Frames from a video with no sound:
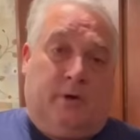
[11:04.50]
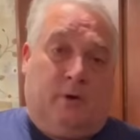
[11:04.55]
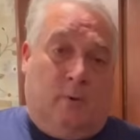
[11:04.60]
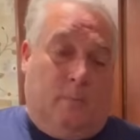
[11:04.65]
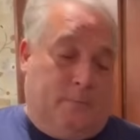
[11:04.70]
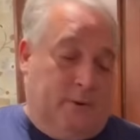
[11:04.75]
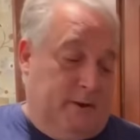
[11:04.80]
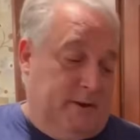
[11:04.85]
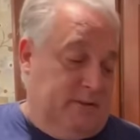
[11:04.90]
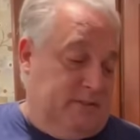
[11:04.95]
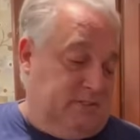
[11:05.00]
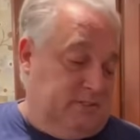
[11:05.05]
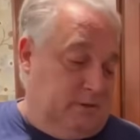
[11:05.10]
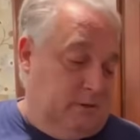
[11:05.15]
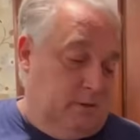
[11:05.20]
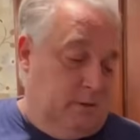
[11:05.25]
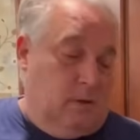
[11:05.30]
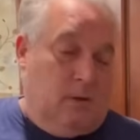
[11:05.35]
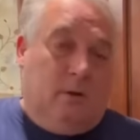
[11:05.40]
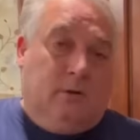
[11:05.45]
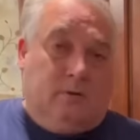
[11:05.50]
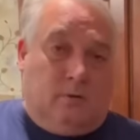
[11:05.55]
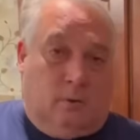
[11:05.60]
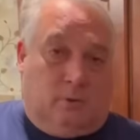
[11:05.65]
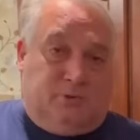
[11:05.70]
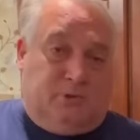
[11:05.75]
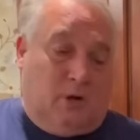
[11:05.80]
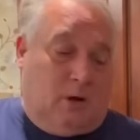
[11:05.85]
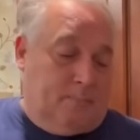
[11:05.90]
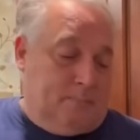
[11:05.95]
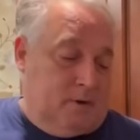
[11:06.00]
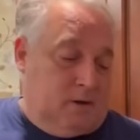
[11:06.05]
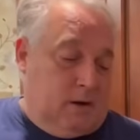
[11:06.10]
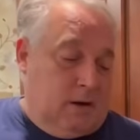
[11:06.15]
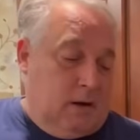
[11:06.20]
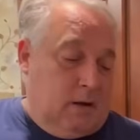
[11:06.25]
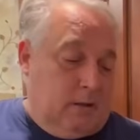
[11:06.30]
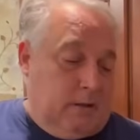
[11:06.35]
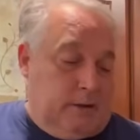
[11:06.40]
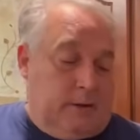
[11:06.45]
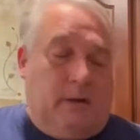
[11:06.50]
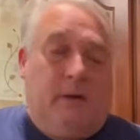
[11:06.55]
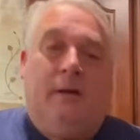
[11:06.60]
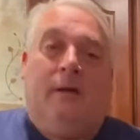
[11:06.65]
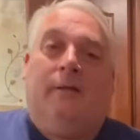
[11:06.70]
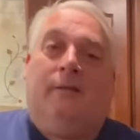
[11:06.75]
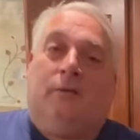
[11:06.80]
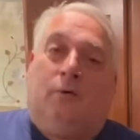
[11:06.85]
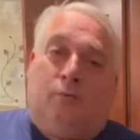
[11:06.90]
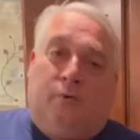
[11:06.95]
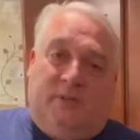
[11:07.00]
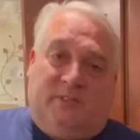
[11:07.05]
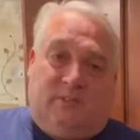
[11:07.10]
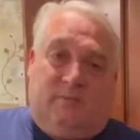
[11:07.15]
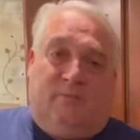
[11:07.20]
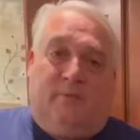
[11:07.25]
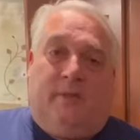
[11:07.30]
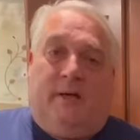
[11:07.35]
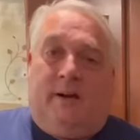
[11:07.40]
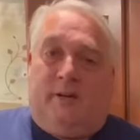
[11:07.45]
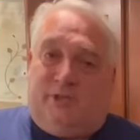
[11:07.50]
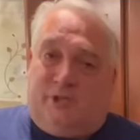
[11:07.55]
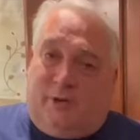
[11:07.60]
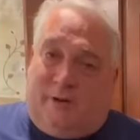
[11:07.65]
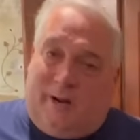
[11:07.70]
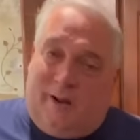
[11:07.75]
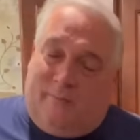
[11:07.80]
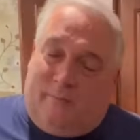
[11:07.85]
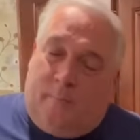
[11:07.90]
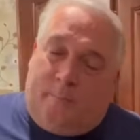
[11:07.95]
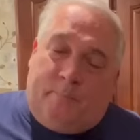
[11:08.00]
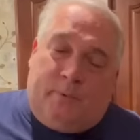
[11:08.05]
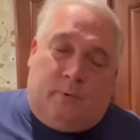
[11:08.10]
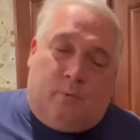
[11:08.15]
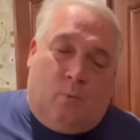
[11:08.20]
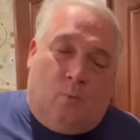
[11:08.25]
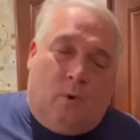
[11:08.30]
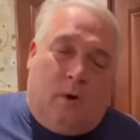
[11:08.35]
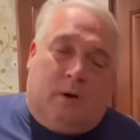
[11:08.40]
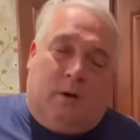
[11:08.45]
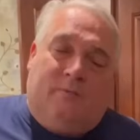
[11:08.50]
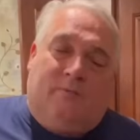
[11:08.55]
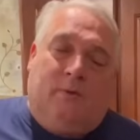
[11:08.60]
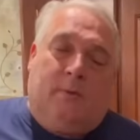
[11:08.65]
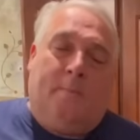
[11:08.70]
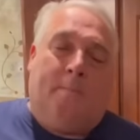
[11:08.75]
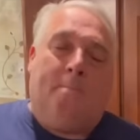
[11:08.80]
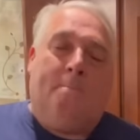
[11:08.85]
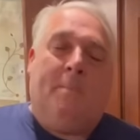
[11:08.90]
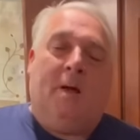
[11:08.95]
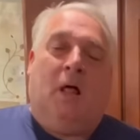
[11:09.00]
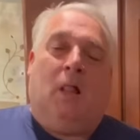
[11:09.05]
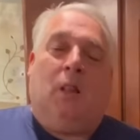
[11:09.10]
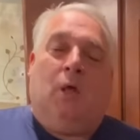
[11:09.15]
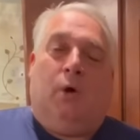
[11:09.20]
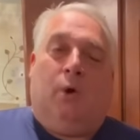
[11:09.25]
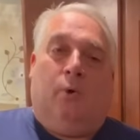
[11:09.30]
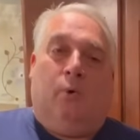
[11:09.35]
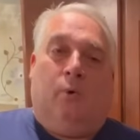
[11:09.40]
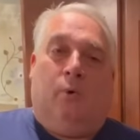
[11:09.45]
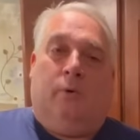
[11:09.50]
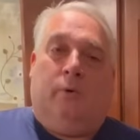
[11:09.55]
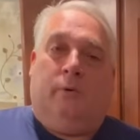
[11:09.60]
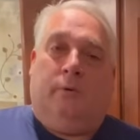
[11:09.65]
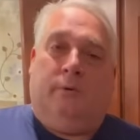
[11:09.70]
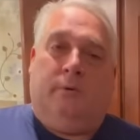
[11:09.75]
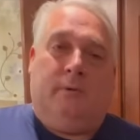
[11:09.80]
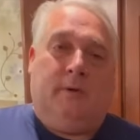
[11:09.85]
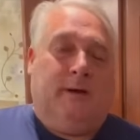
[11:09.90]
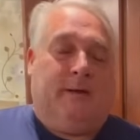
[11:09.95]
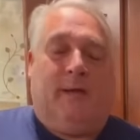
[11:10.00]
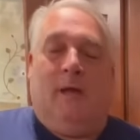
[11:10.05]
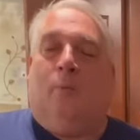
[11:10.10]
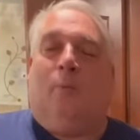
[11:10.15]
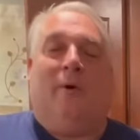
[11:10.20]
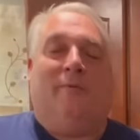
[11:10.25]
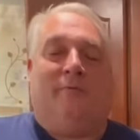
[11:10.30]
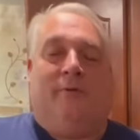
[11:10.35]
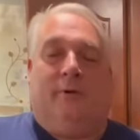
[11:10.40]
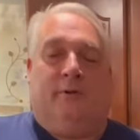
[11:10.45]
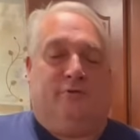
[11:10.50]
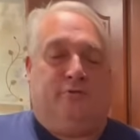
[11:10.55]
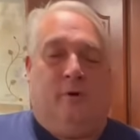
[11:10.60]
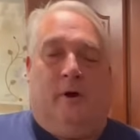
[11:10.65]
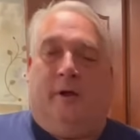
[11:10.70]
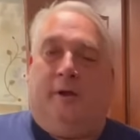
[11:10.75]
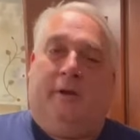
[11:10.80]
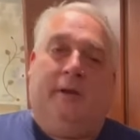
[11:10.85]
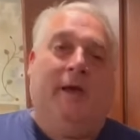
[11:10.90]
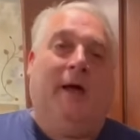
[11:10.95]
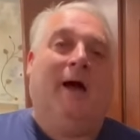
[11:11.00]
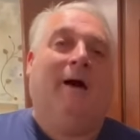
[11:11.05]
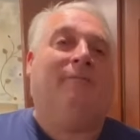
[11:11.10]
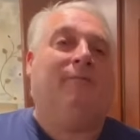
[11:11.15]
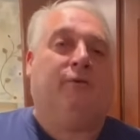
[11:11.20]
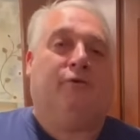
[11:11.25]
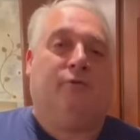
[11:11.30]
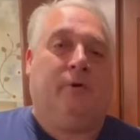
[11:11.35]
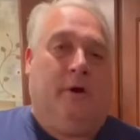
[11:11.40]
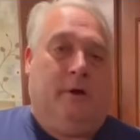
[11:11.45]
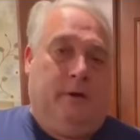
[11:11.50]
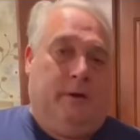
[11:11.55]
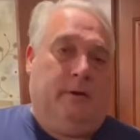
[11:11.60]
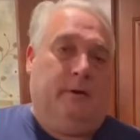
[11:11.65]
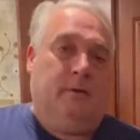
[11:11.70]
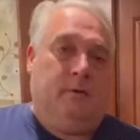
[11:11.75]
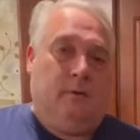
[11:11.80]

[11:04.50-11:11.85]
no paste. Don't chop your garlic. The reason for that is you're going to have a wonderfully mellow. I can't wait for you to try it. You have to try it.